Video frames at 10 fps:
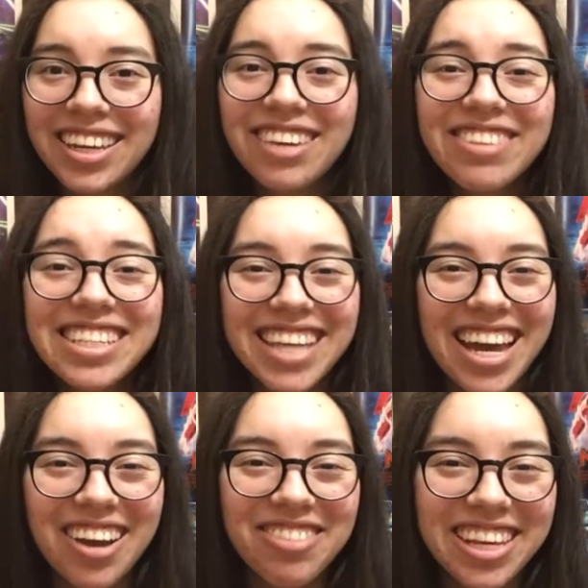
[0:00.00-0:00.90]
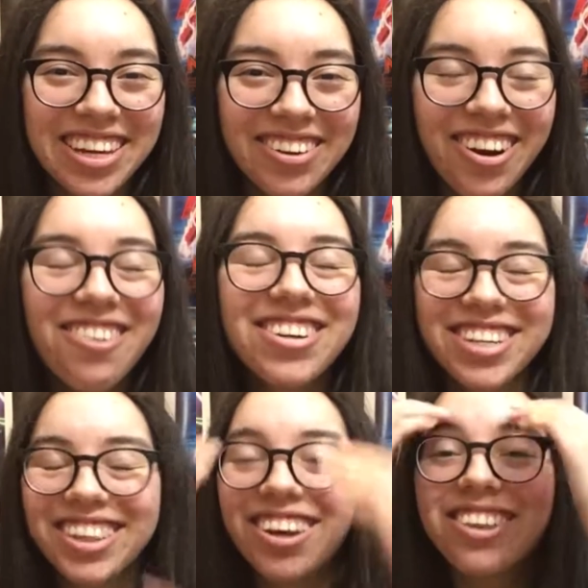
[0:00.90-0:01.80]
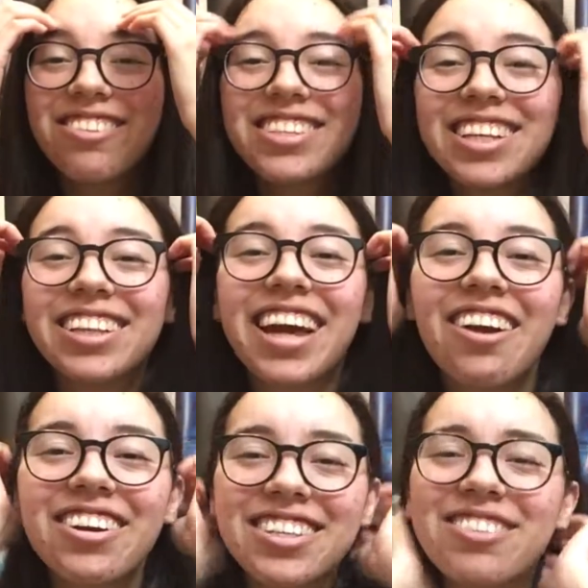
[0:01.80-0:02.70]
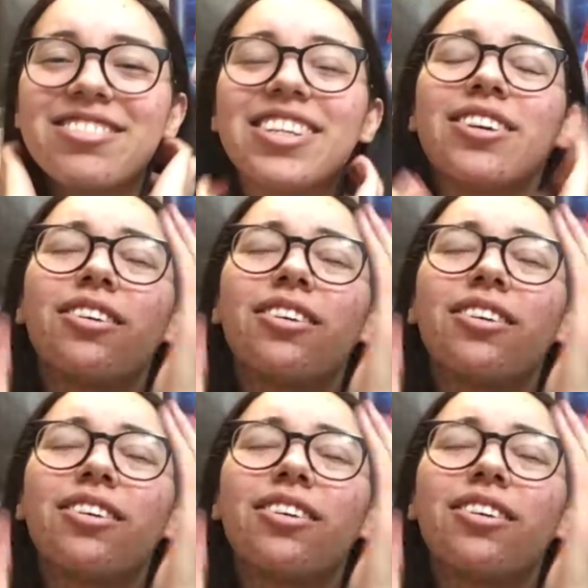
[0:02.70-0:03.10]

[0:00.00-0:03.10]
even dead I'm the hero, which I thought that was hilarious, and I was like,